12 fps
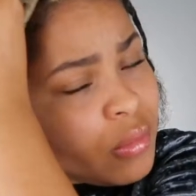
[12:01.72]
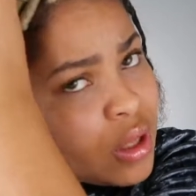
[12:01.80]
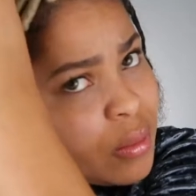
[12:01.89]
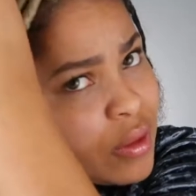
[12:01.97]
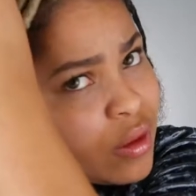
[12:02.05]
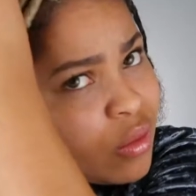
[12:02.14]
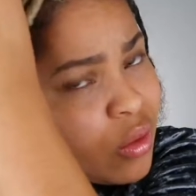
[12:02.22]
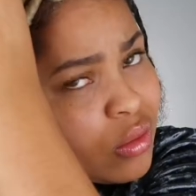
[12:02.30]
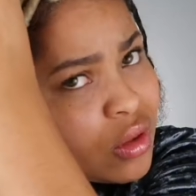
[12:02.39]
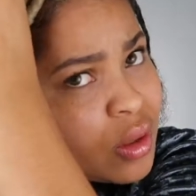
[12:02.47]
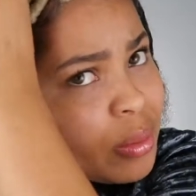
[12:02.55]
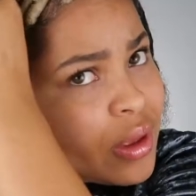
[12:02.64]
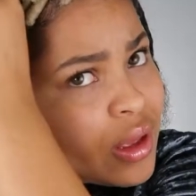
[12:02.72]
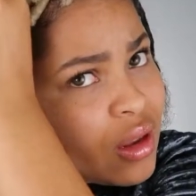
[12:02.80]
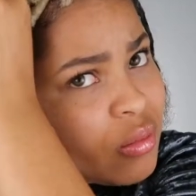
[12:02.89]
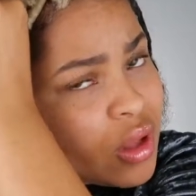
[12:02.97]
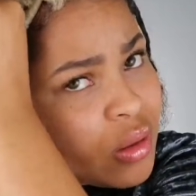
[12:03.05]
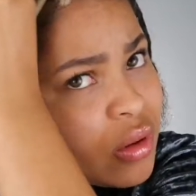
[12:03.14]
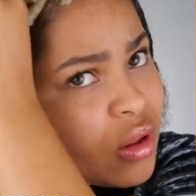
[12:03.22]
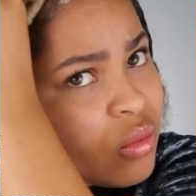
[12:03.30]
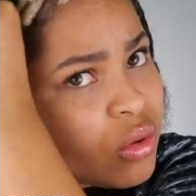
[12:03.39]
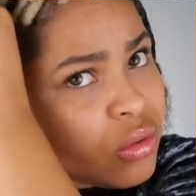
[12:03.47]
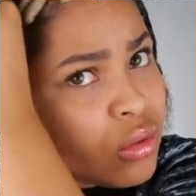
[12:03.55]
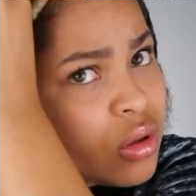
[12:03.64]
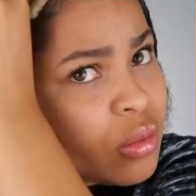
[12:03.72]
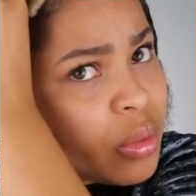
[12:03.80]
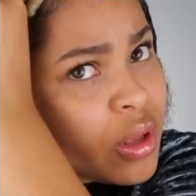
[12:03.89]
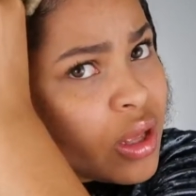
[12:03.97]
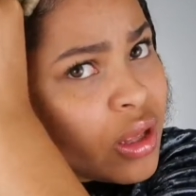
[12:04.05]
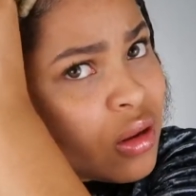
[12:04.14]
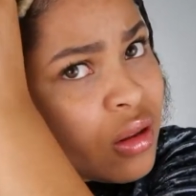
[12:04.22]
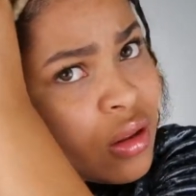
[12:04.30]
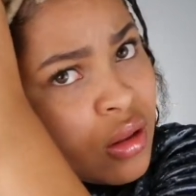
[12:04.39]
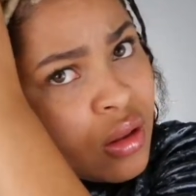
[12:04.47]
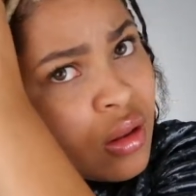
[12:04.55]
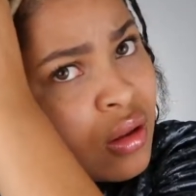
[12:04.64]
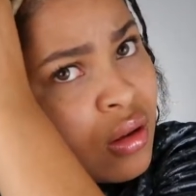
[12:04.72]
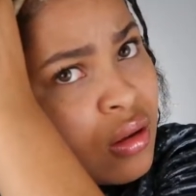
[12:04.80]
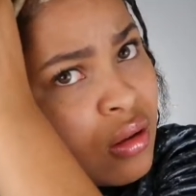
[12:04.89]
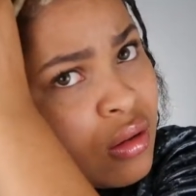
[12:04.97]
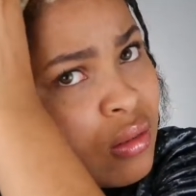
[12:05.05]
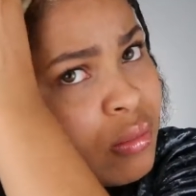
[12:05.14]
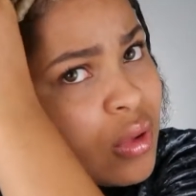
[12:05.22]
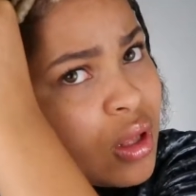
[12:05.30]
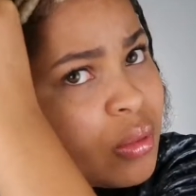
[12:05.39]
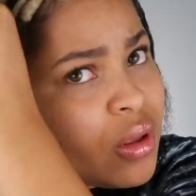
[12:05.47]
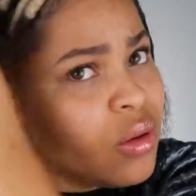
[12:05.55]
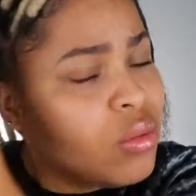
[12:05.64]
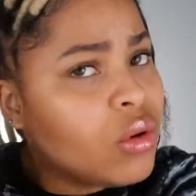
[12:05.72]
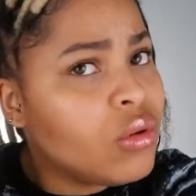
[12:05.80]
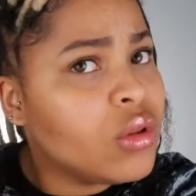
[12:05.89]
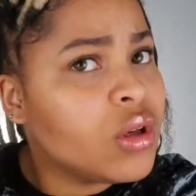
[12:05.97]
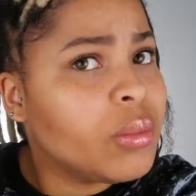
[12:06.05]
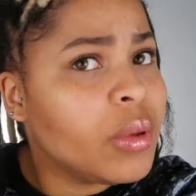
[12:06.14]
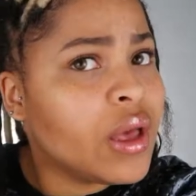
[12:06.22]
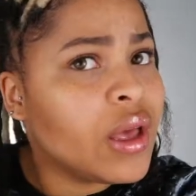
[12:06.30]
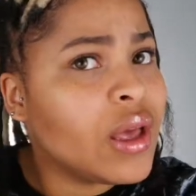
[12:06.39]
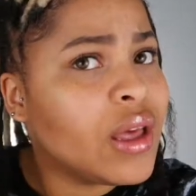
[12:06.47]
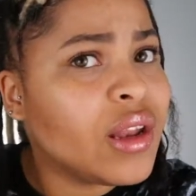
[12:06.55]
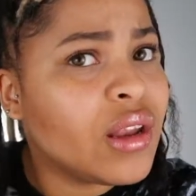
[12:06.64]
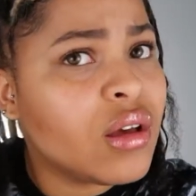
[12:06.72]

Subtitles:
Maybe it won't look bad. Maybe it won't look bad. Maybe it won't look bad.